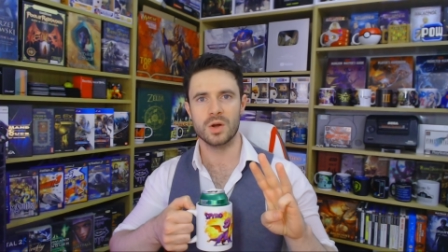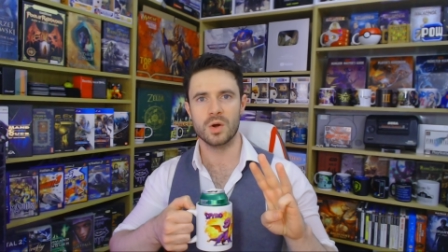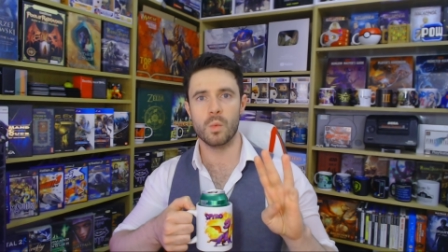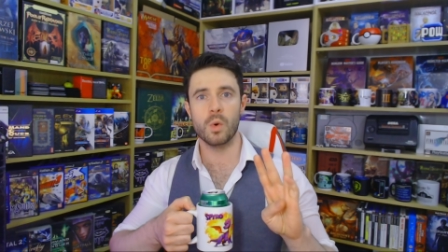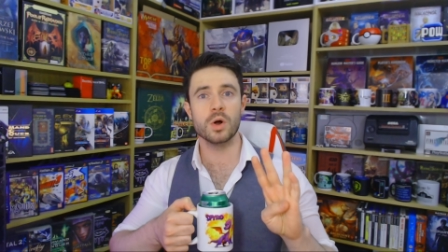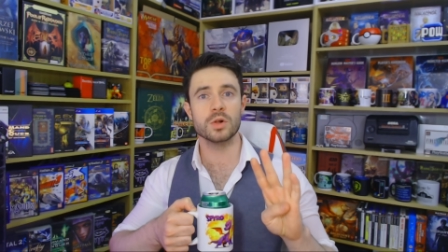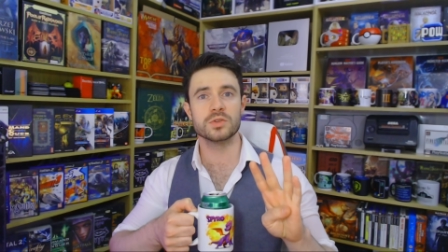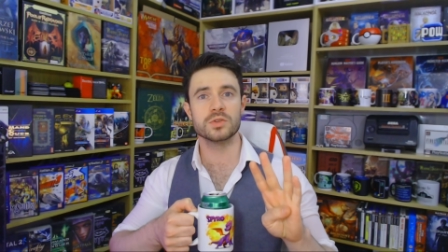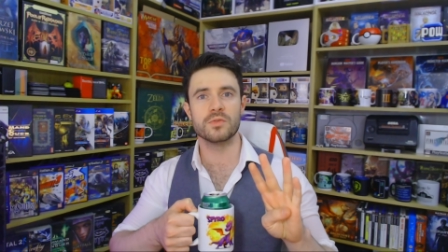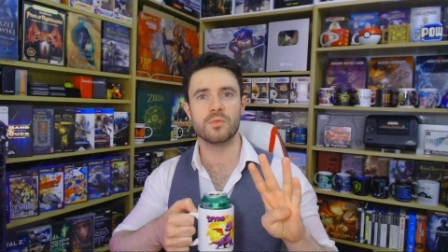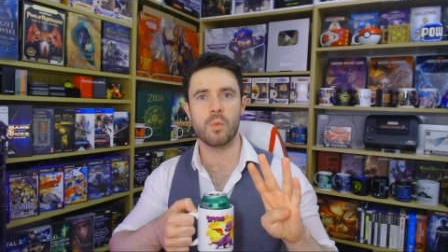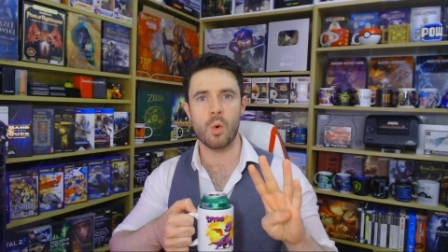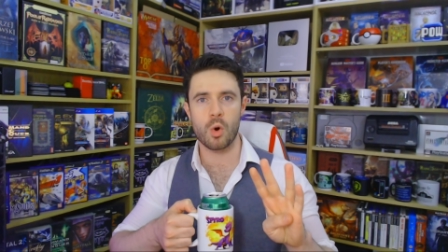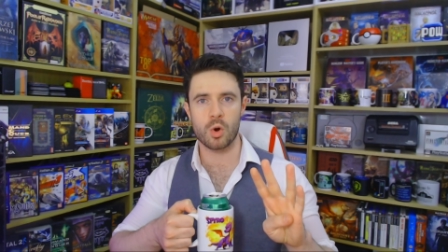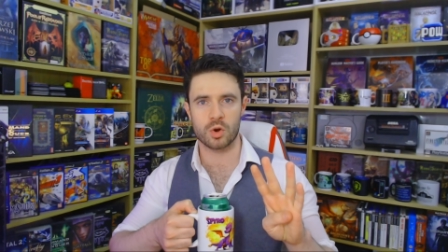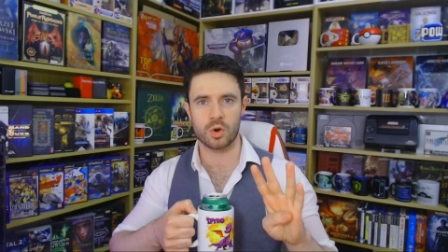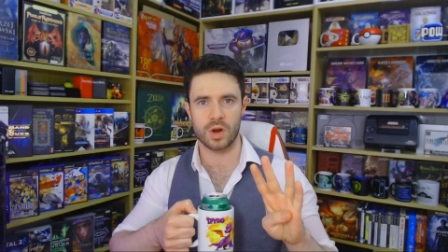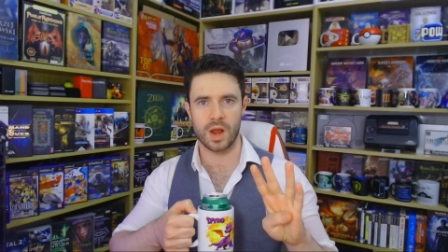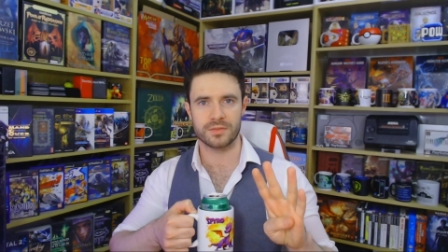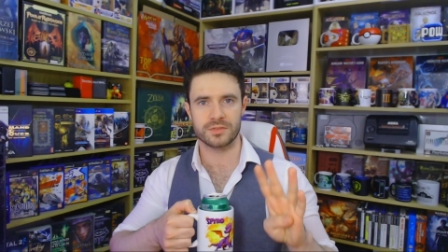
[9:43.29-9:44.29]
World of
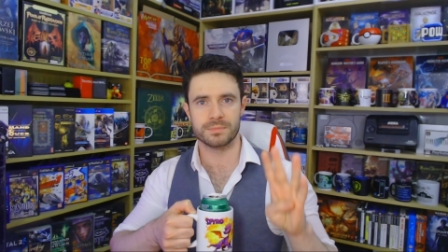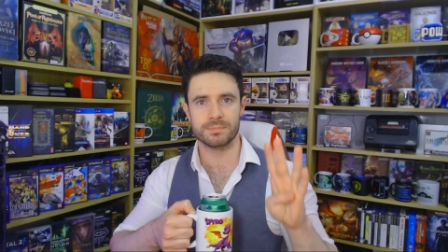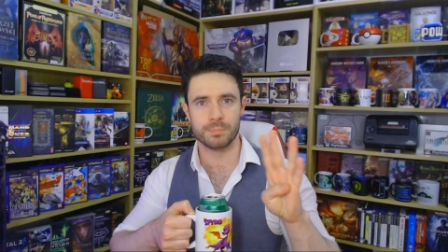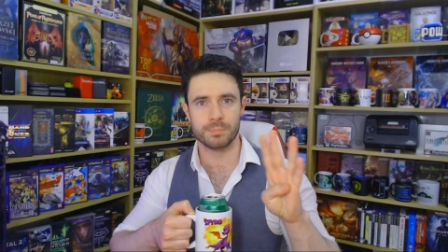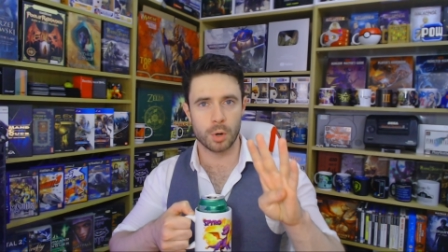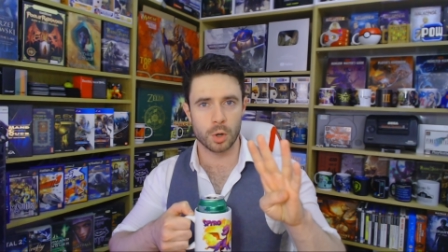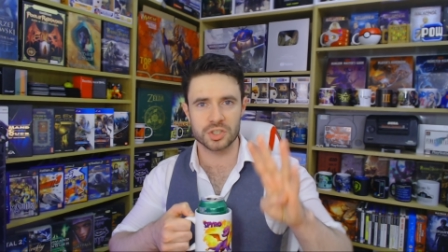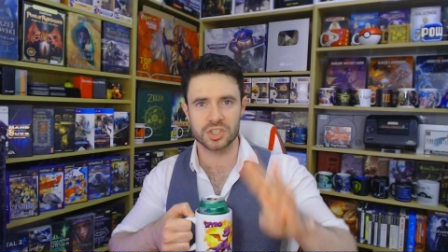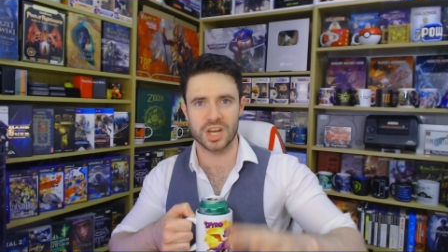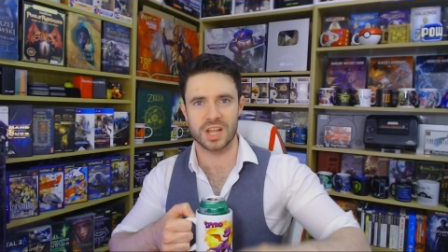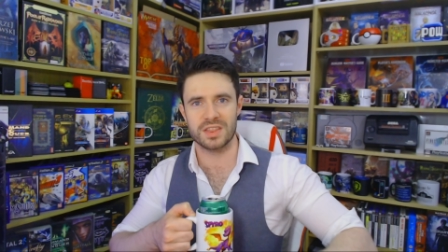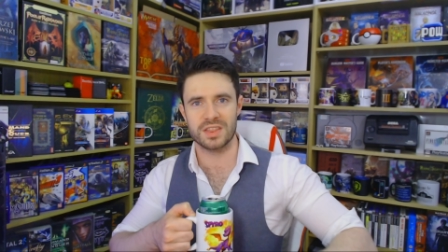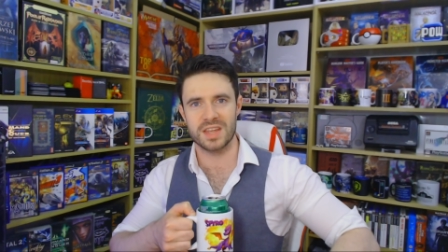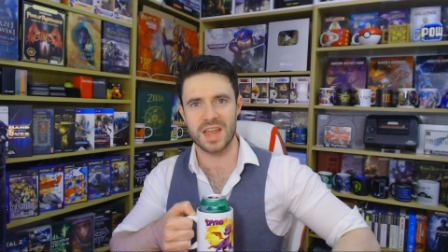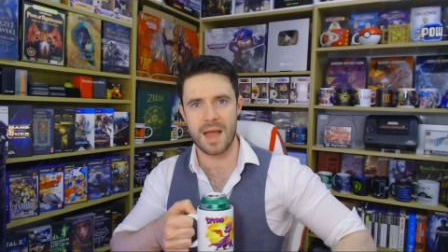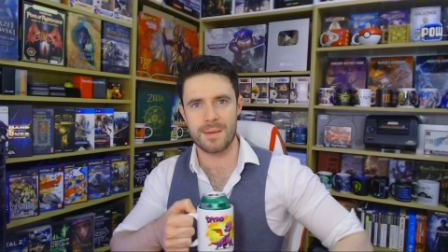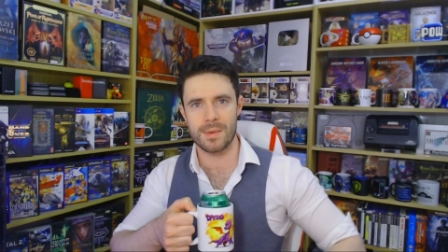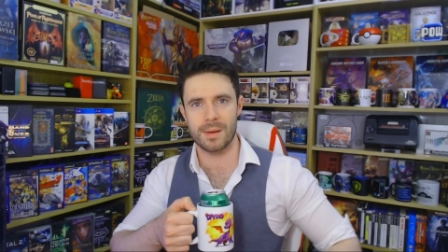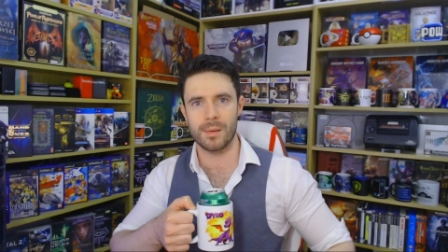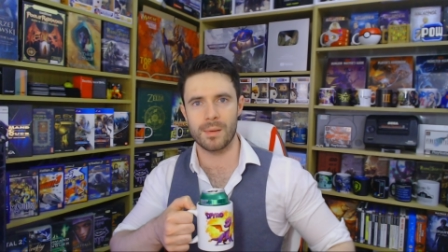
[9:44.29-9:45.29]
Warcraft pushing the
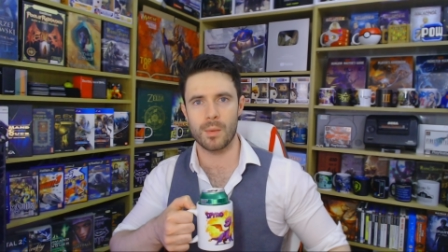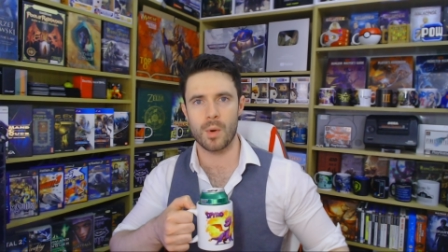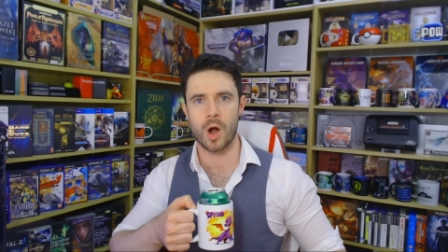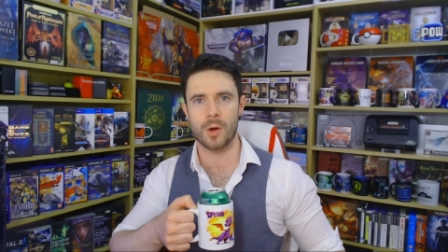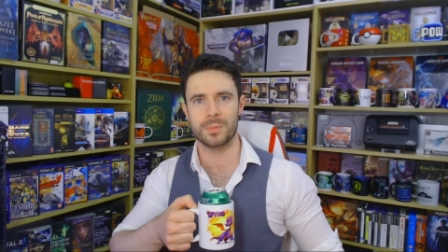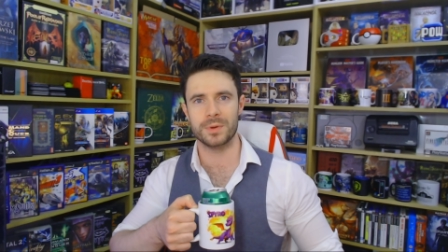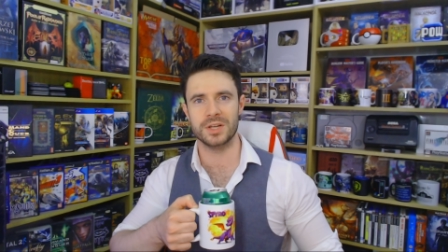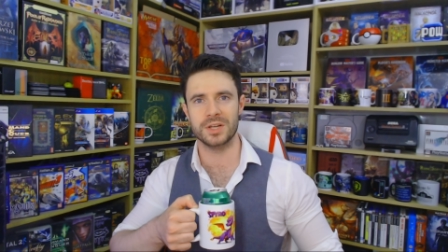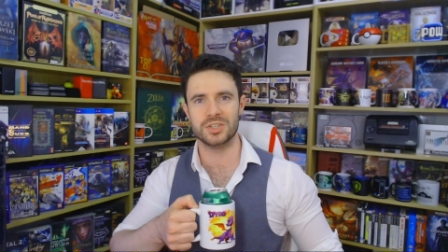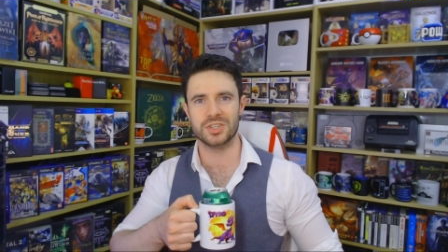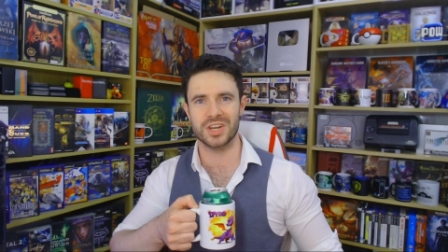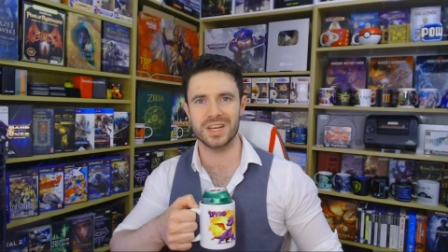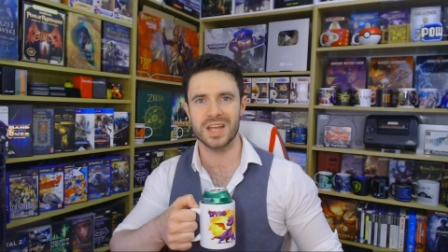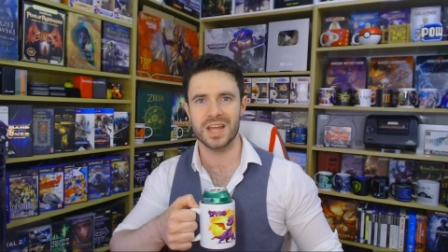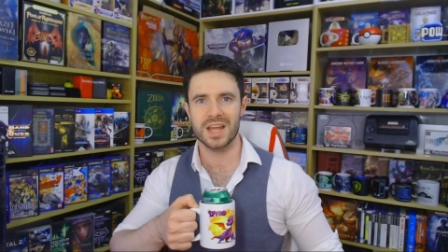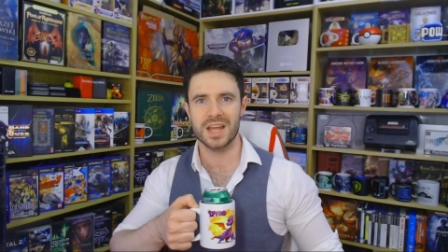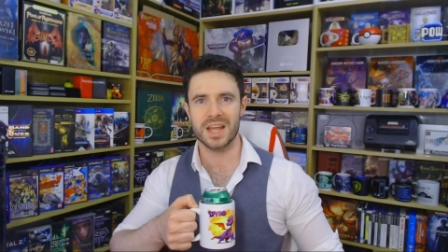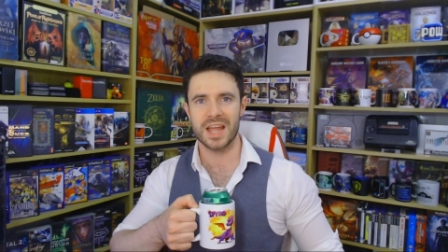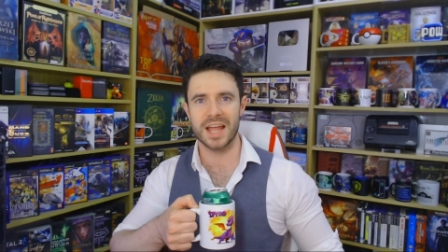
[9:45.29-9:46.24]
MMORPG